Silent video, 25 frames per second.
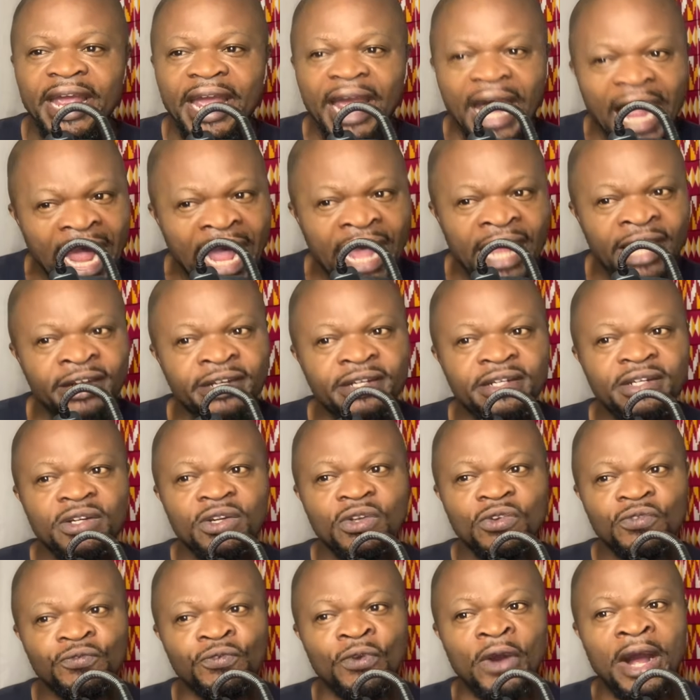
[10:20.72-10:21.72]
and
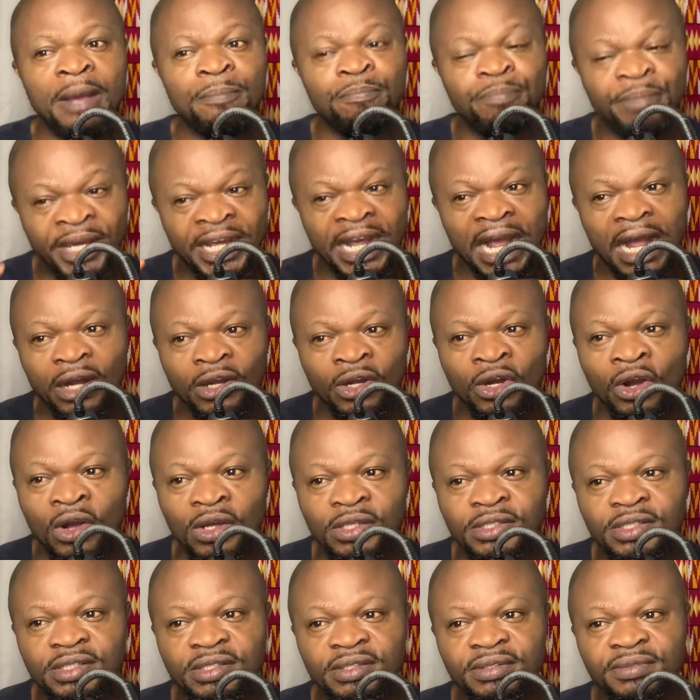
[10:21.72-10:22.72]
for a bigger
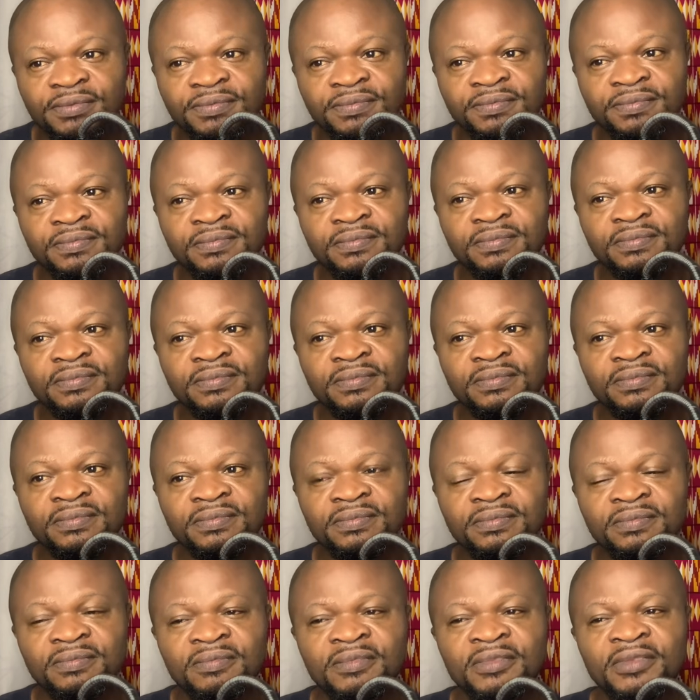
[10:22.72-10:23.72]
cost,
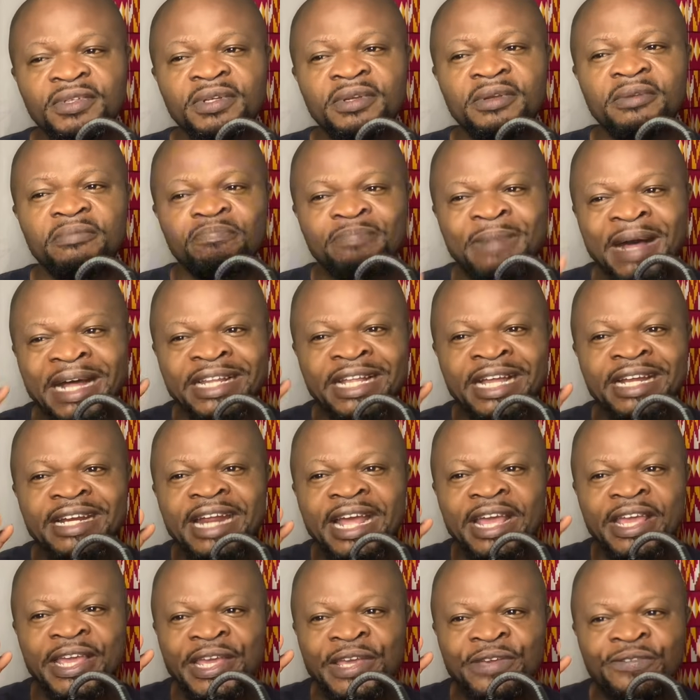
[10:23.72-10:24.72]
but then
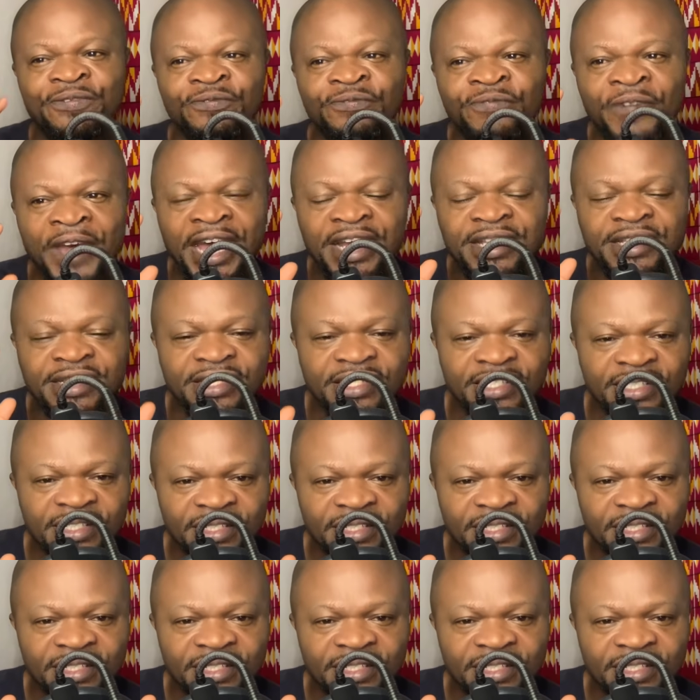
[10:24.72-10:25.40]
the effect